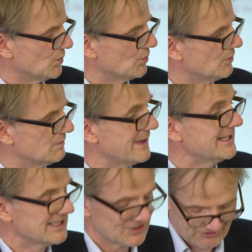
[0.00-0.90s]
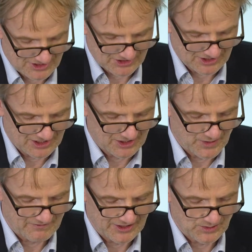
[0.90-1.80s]
or many histories
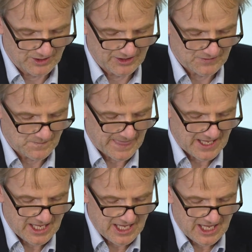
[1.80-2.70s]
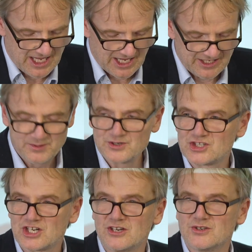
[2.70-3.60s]
around the world. And the book
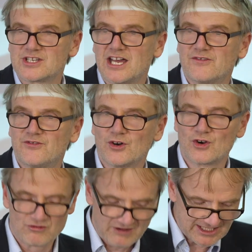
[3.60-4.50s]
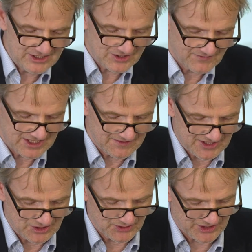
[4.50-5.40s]
shows how for a range of
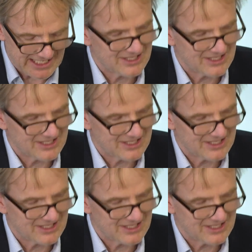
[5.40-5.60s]
individuals, their